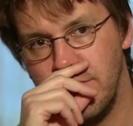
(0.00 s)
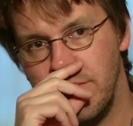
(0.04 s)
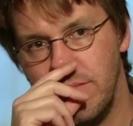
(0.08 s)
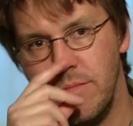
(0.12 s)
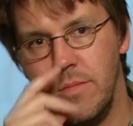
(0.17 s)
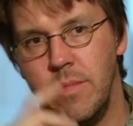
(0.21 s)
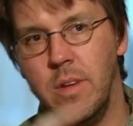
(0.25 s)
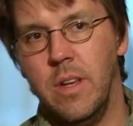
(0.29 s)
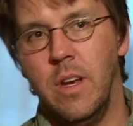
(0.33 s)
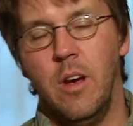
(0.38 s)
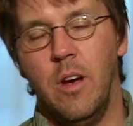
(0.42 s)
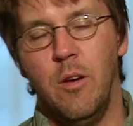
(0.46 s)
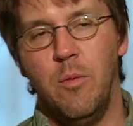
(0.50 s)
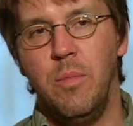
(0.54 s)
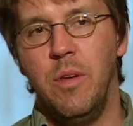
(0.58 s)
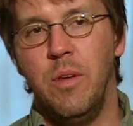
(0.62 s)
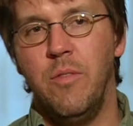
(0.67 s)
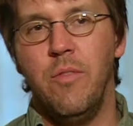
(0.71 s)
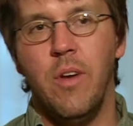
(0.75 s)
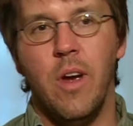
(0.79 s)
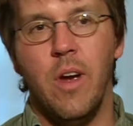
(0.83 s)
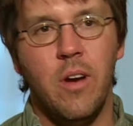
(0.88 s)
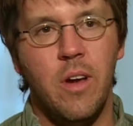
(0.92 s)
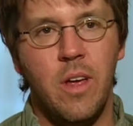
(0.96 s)
It'd be
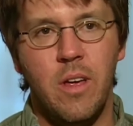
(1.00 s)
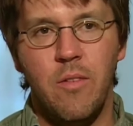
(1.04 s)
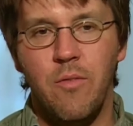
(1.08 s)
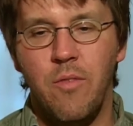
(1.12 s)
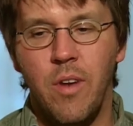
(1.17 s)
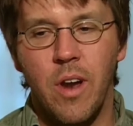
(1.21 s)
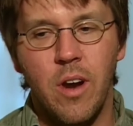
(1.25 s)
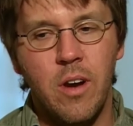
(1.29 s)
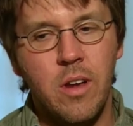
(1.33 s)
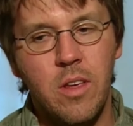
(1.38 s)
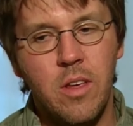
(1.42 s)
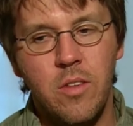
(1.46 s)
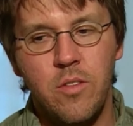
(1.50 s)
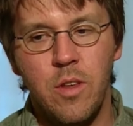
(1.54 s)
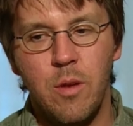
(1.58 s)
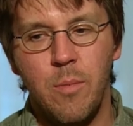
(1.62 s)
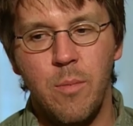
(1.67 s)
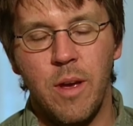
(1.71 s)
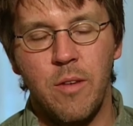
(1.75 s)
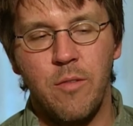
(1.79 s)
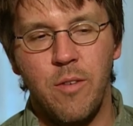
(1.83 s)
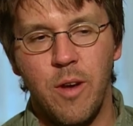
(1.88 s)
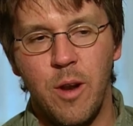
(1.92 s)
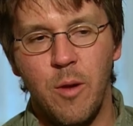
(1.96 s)
very, very easy to
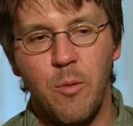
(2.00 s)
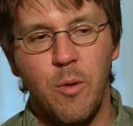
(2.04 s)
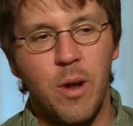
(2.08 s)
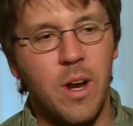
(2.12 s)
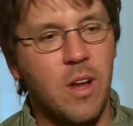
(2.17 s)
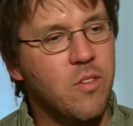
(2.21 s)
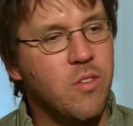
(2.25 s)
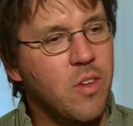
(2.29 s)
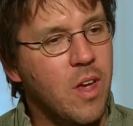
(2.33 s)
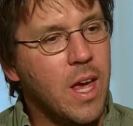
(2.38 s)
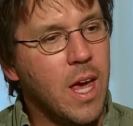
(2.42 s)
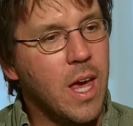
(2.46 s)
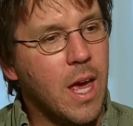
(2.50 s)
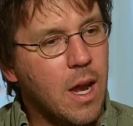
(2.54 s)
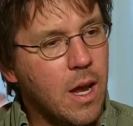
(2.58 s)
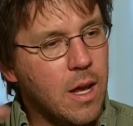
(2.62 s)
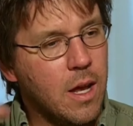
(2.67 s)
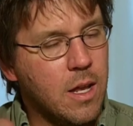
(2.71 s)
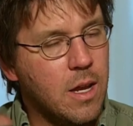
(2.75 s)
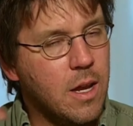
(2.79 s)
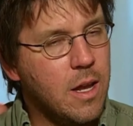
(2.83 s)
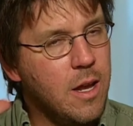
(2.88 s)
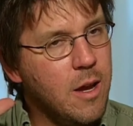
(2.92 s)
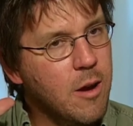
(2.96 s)
make fun of what I'm saying, and I
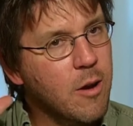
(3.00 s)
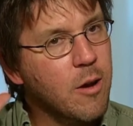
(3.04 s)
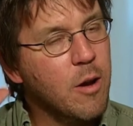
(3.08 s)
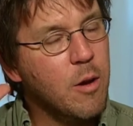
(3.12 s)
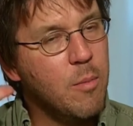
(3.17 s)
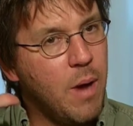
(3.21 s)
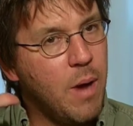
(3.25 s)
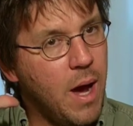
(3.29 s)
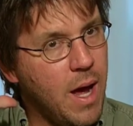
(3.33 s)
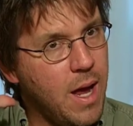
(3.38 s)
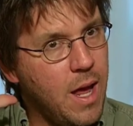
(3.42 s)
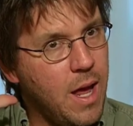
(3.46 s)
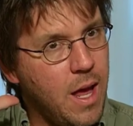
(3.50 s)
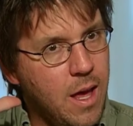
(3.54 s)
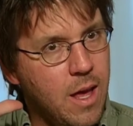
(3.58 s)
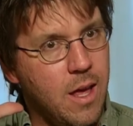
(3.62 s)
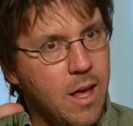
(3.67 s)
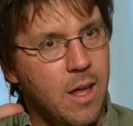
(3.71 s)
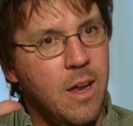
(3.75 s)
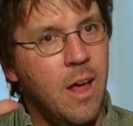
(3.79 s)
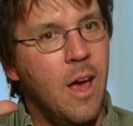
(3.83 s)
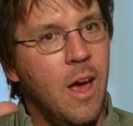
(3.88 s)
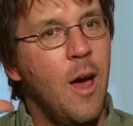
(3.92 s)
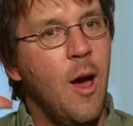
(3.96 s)
can hear in my
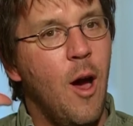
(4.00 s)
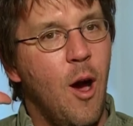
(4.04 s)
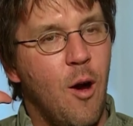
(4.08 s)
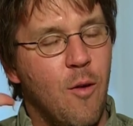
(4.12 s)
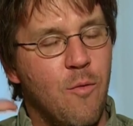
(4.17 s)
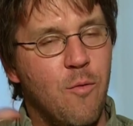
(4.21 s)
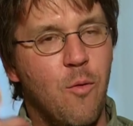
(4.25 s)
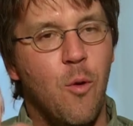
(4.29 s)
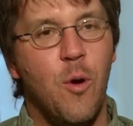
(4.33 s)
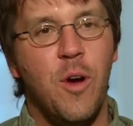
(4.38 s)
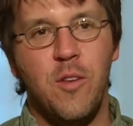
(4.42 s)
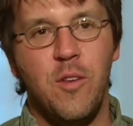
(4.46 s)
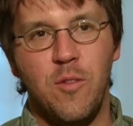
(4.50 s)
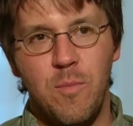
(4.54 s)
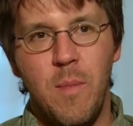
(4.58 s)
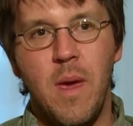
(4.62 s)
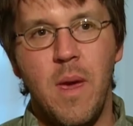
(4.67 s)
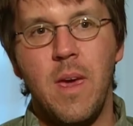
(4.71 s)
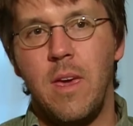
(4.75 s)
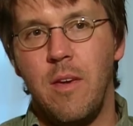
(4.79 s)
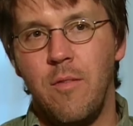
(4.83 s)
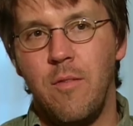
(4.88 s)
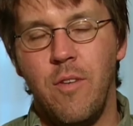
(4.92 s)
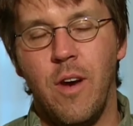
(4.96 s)
head a voice
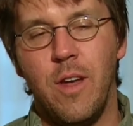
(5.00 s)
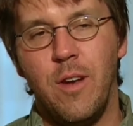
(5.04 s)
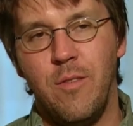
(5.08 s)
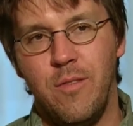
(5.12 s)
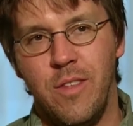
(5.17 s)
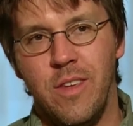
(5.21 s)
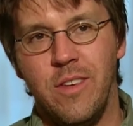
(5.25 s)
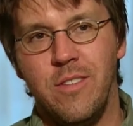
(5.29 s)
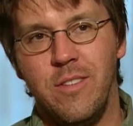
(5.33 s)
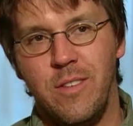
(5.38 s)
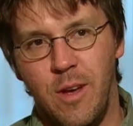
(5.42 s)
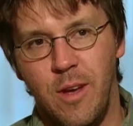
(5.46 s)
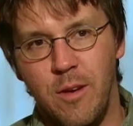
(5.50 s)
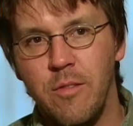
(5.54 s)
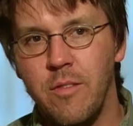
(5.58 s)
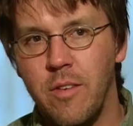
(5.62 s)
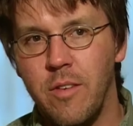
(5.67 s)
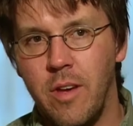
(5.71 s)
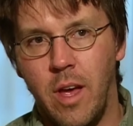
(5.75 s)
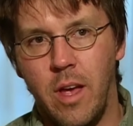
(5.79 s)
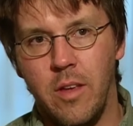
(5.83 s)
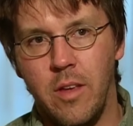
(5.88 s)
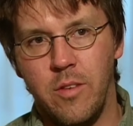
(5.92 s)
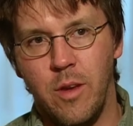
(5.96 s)
making fun of this stuff
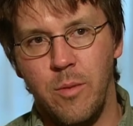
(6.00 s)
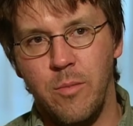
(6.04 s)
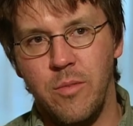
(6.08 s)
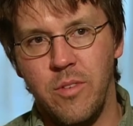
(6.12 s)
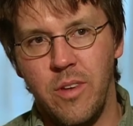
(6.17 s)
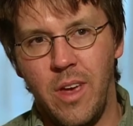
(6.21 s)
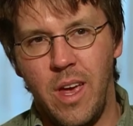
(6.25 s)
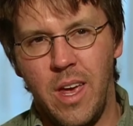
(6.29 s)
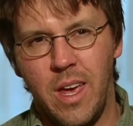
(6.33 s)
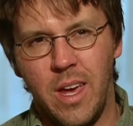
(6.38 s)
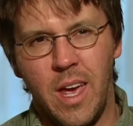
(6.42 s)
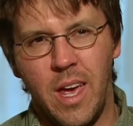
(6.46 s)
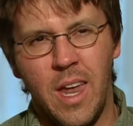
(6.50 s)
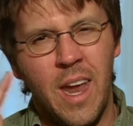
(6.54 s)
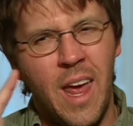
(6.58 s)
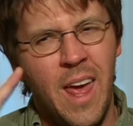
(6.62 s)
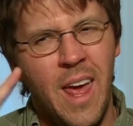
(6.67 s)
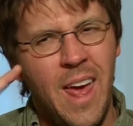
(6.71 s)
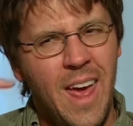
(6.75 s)
as I'm saying it.